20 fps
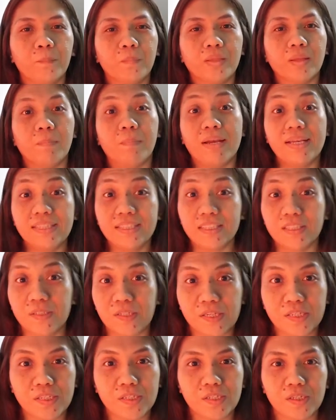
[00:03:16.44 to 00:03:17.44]
My
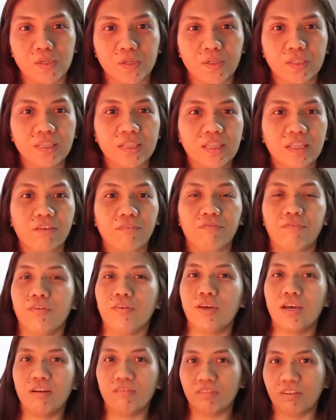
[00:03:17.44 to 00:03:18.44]
suggestion, if you
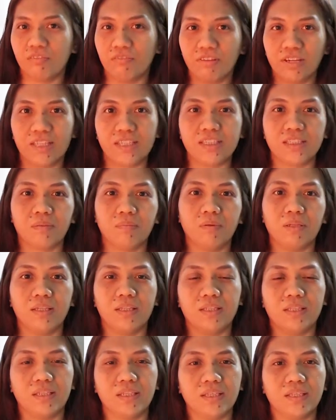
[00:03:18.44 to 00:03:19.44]
have the
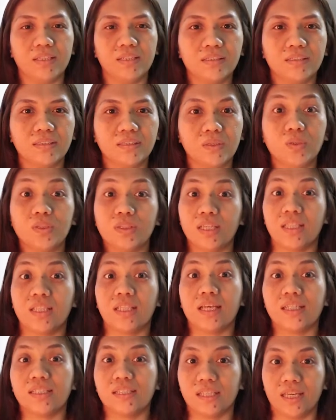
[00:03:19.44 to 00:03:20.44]
flexibility, you set
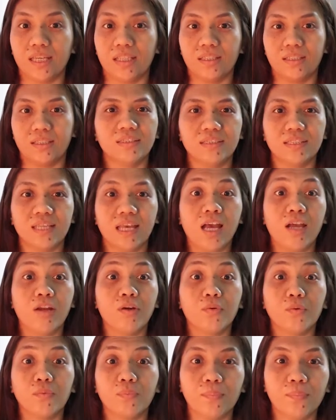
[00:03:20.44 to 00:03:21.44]
aside a
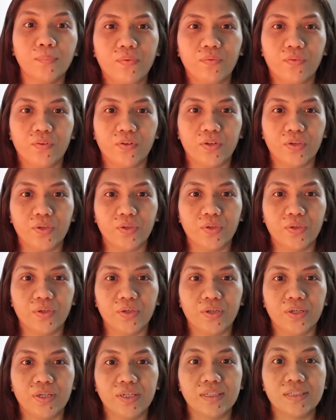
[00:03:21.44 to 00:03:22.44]
room for
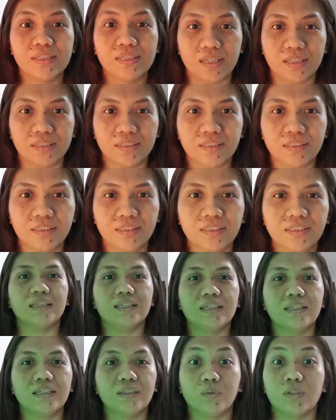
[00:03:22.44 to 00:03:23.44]
your son,
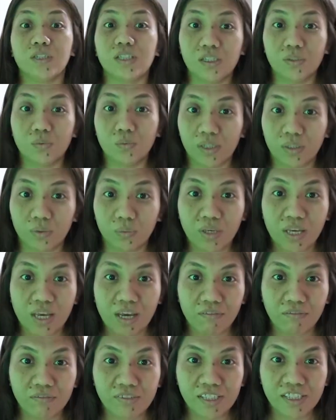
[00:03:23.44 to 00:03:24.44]
which is what we
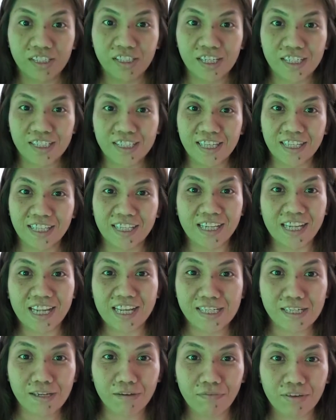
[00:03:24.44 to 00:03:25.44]
have suggested in
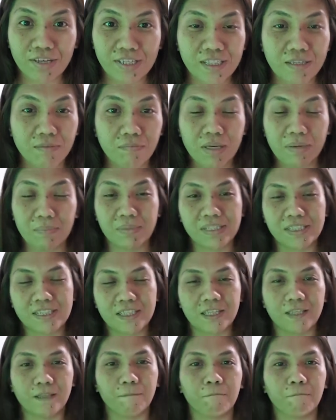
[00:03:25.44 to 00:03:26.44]
HFSE by Ms. Dean.